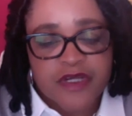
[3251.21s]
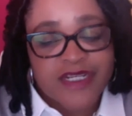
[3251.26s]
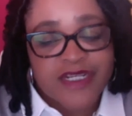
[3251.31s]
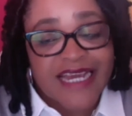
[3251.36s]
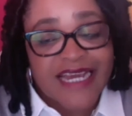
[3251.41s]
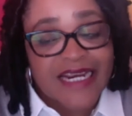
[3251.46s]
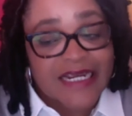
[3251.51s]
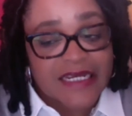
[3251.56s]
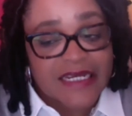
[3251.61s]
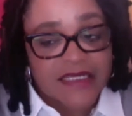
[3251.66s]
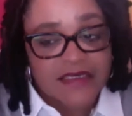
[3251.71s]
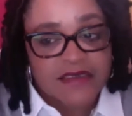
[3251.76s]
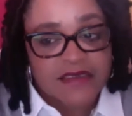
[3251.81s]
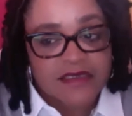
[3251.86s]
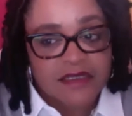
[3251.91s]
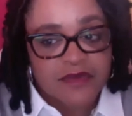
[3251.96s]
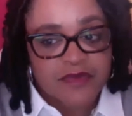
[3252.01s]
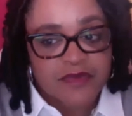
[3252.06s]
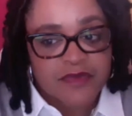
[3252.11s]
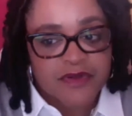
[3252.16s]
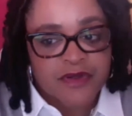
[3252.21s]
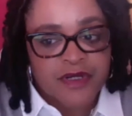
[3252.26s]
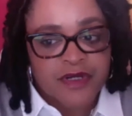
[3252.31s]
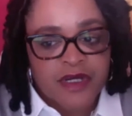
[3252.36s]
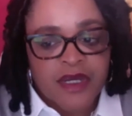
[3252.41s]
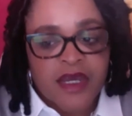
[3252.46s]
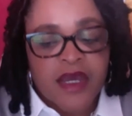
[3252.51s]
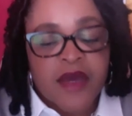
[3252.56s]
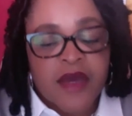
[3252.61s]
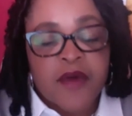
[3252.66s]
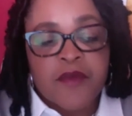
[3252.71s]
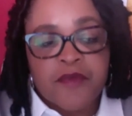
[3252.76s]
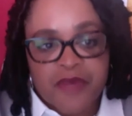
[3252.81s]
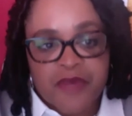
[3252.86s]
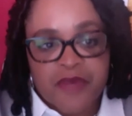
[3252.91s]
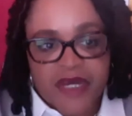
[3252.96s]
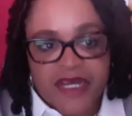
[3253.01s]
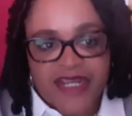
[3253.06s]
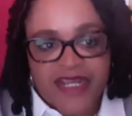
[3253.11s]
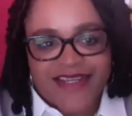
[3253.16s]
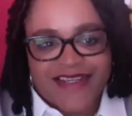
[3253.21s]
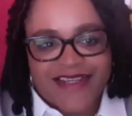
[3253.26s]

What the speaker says: not late December, but